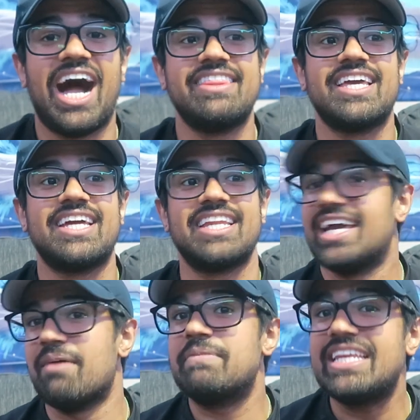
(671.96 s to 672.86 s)
and then
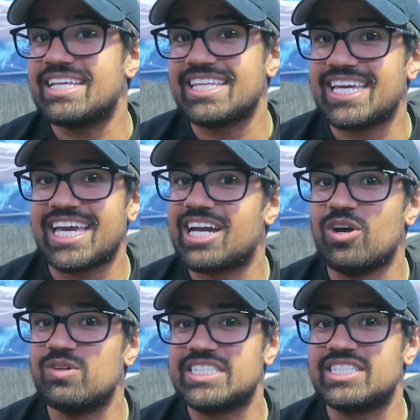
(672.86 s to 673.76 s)
immediately it
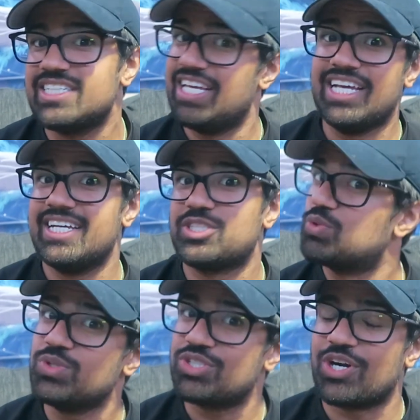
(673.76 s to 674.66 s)
goes into
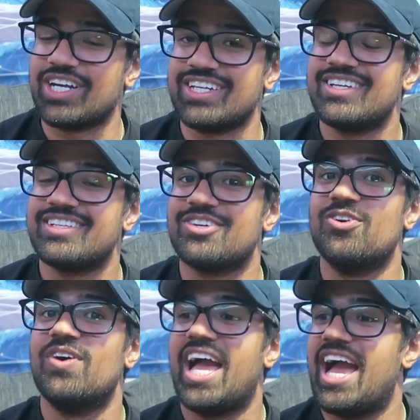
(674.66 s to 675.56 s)
school started.
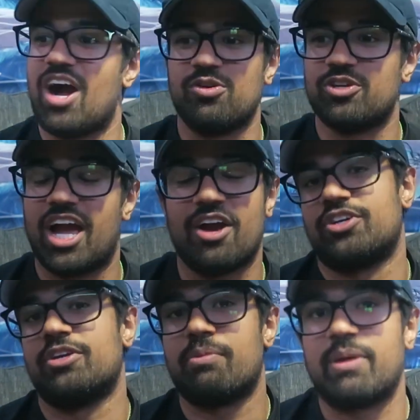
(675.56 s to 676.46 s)
So how are
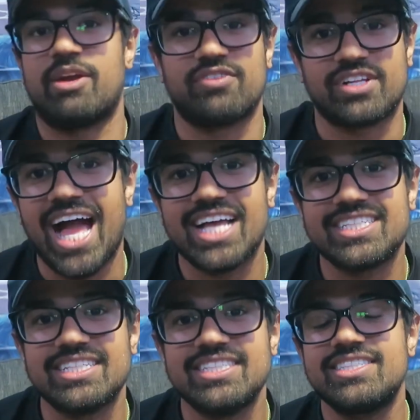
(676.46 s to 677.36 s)
you going to prepare for
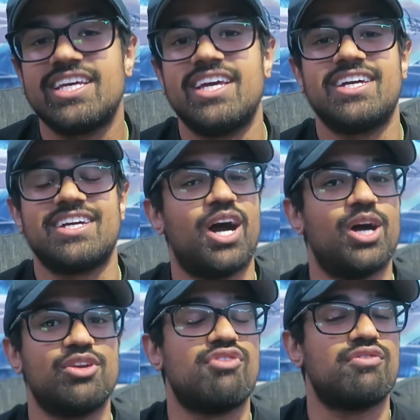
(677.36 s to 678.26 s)
classes?
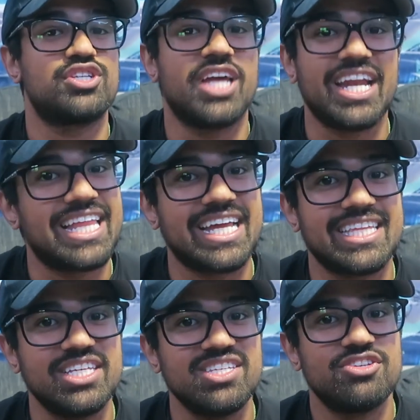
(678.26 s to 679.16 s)
You've never studied
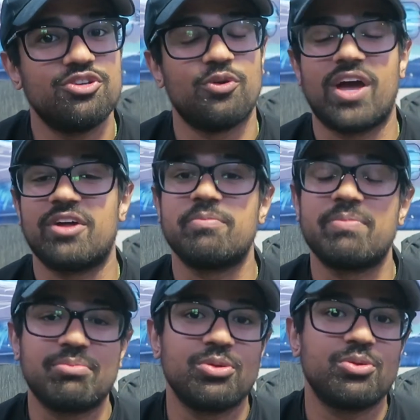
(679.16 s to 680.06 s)
like this. You're around
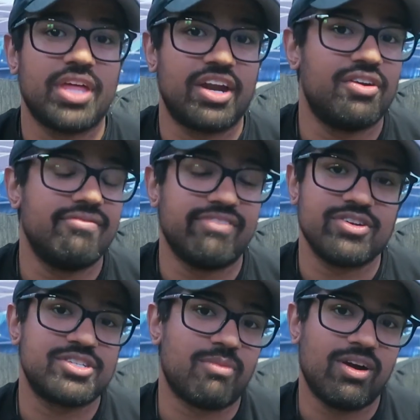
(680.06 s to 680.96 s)
people that are
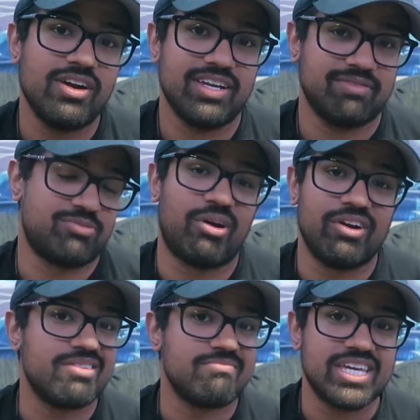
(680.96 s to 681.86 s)
very
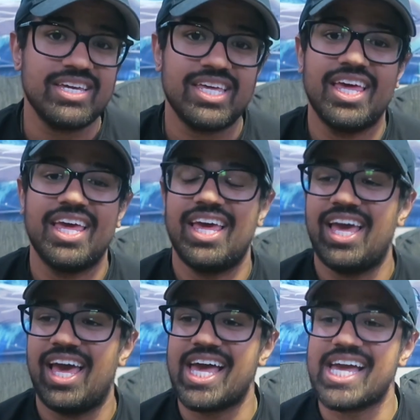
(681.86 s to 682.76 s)
smarter than me,
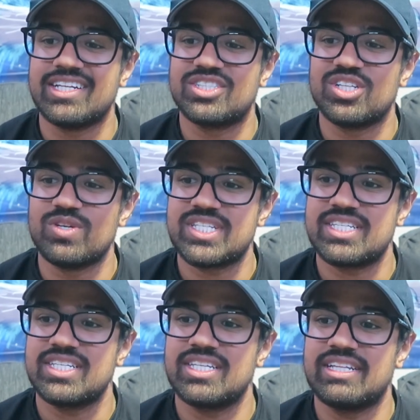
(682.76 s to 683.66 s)
and so
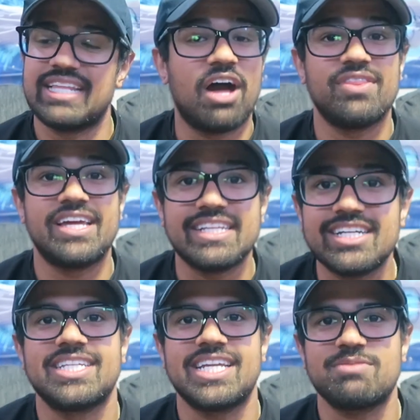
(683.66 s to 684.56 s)
it's now that
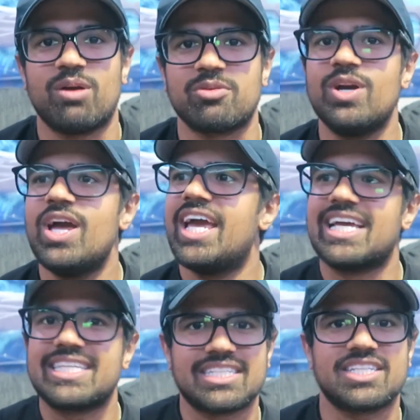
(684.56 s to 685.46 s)
there's the next problem, you know.
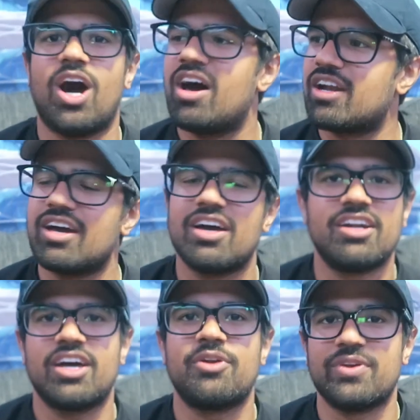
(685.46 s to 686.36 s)
And it's on and on
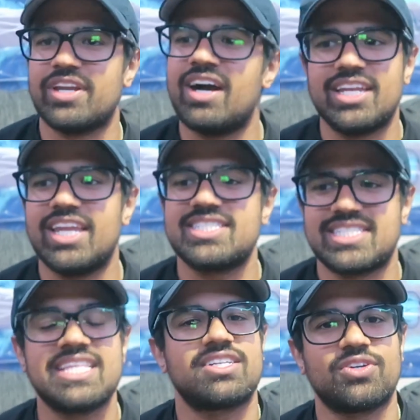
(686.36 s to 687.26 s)
and on,
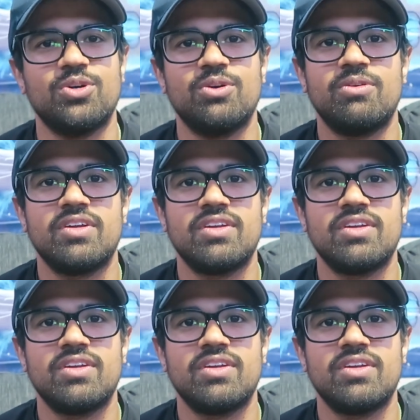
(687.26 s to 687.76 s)
nonsensical